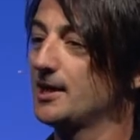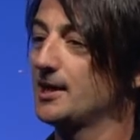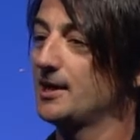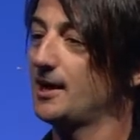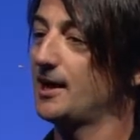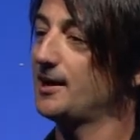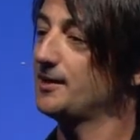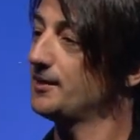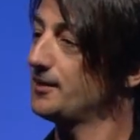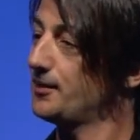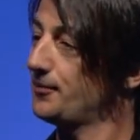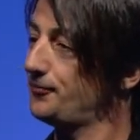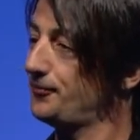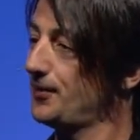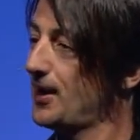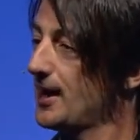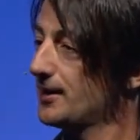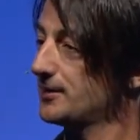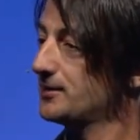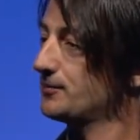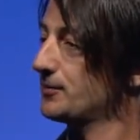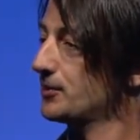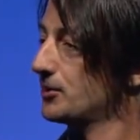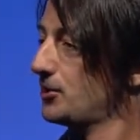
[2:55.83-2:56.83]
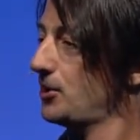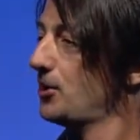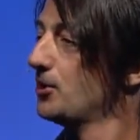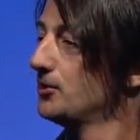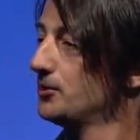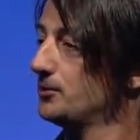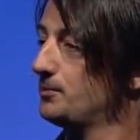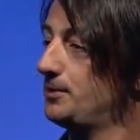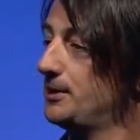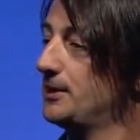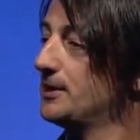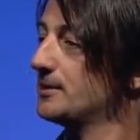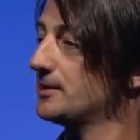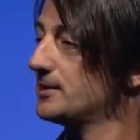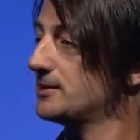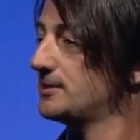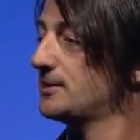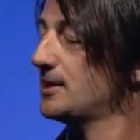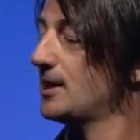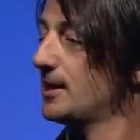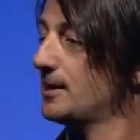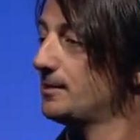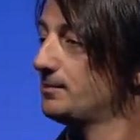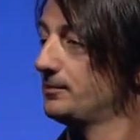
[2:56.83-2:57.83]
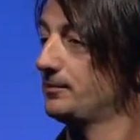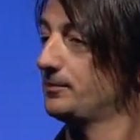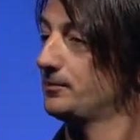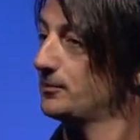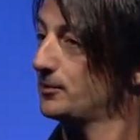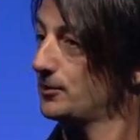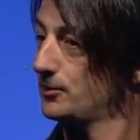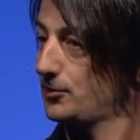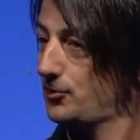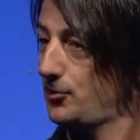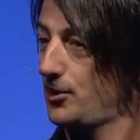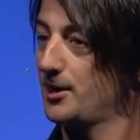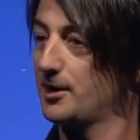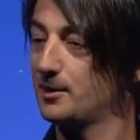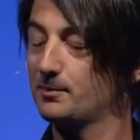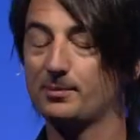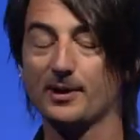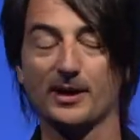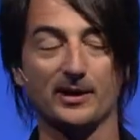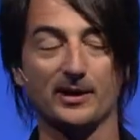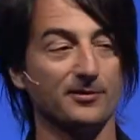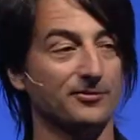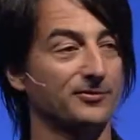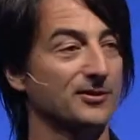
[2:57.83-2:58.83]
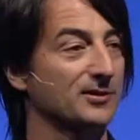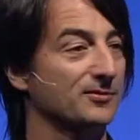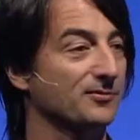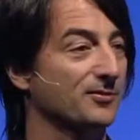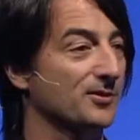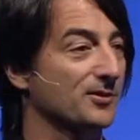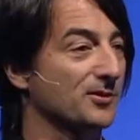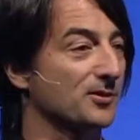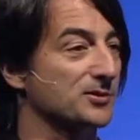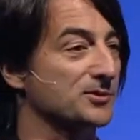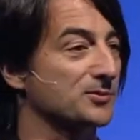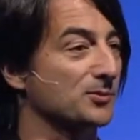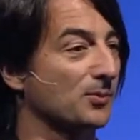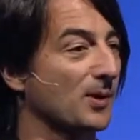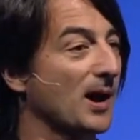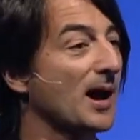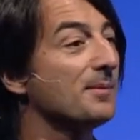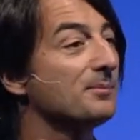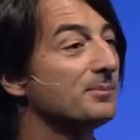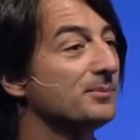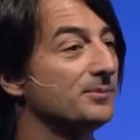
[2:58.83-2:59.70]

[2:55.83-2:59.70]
and the fact of the code being the same, creating benefit for those web